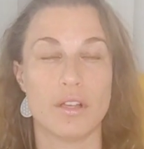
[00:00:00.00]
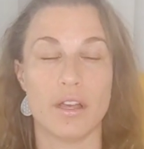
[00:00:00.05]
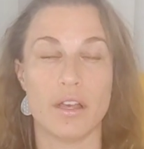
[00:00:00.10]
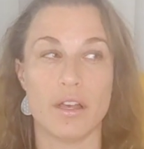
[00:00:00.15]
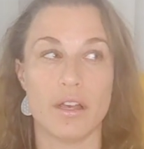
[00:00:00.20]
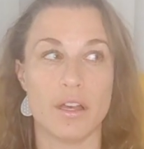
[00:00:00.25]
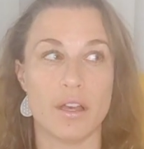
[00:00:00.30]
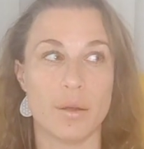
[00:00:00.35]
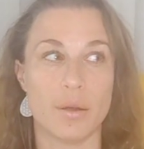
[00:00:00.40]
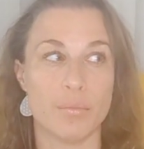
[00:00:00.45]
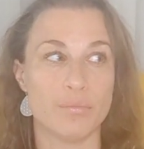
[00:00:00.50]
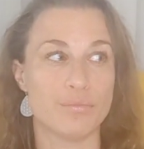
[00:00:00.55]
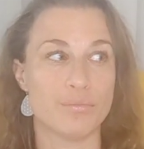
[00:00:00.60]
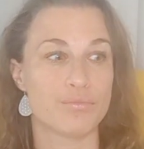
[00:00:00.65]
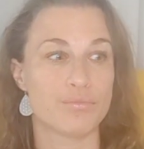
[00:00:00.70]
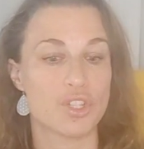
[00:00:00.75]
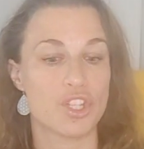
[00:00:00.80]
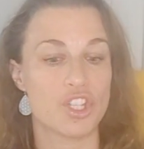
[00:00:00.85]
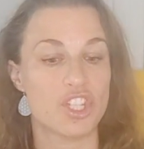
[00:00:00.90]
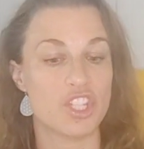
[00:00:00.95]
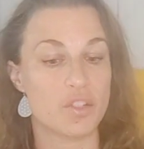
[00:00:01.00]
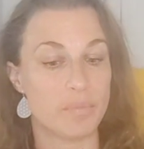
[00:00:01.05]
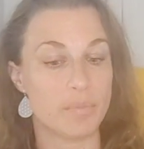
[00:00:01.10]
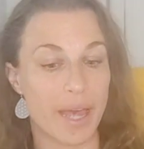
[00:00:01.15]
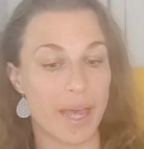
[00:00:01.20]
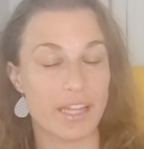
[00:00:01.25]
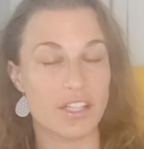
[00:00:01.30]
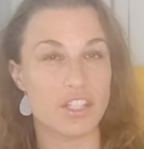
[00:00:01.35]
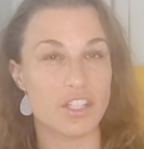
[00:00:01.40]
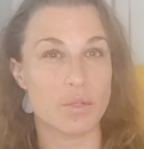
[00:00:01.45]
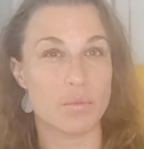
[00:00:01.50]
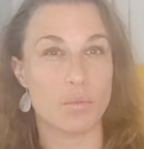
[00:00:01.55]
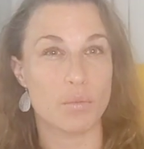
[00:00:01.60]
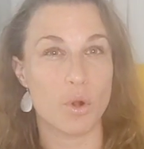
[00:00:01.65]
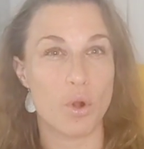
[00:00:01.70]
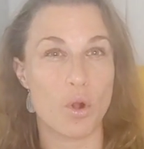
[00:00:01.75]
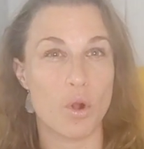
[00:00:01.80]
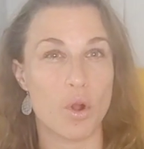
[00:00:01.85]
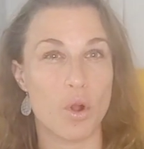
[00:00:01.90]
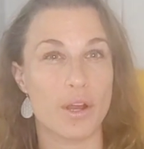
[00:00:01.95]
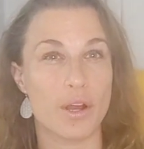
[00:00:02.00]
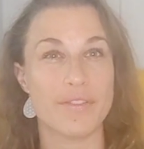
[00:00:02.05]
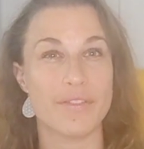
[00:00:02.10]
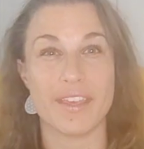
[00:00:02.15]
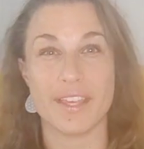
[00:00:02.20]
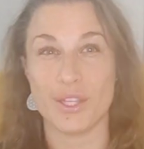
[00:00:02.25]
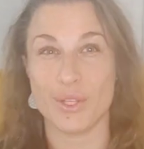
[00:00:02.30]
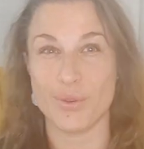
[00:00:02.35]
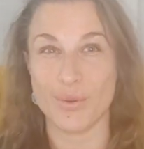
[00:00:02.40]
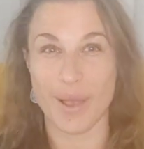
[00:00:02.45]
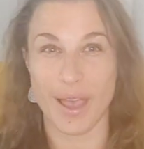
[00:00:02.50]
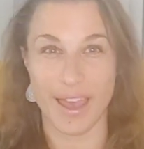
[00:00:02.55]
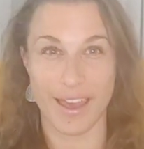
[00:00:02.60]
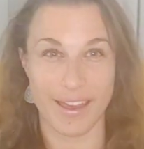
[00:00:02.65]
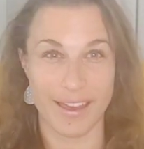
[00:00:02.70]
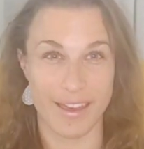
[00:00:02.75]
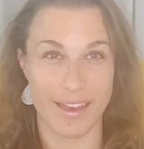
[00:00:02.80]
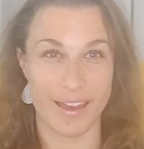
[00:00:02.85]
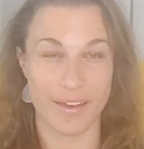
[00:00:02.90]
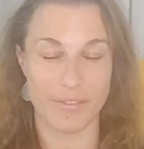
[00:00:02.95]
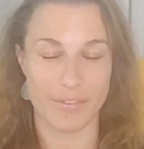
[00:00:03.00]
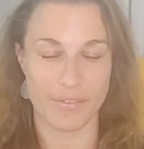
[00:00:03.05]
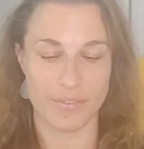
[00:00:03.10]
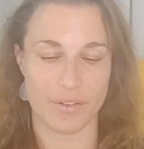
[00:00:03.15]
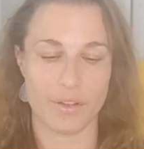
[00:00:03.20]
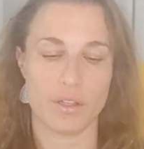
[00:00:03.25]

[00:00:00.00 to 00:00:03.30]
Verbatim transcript: um, spend more than you have